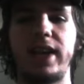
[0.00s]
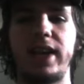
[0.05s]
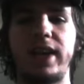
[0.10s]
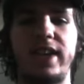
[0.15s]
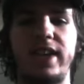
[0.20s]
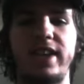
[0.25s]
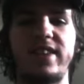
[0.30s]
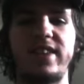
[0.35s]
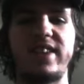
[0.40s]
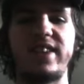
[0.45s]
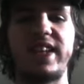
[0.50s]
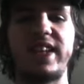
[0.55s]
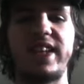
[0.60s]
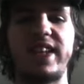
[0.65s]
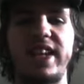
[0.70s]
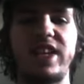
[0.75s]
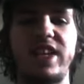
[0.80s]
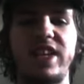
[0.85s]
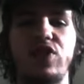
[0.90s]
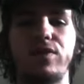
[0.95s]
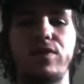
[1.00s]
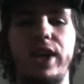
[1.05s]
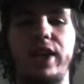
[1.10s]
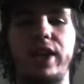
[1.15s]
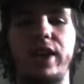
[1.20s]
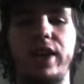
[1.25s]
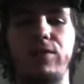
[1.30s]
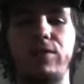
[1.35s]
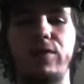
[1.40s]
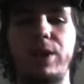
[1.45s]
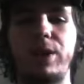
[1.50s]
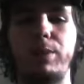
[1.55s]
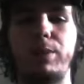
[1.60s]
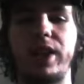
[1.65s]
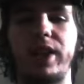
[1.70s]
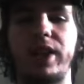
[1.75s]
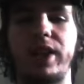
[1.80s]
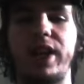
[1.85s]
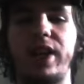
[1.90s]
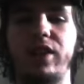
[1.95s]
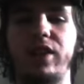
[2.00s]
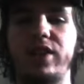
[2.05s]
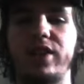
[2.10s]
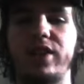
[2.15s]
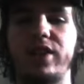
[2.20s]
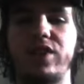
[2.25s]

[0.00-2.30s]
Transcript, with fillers: It is said that each female character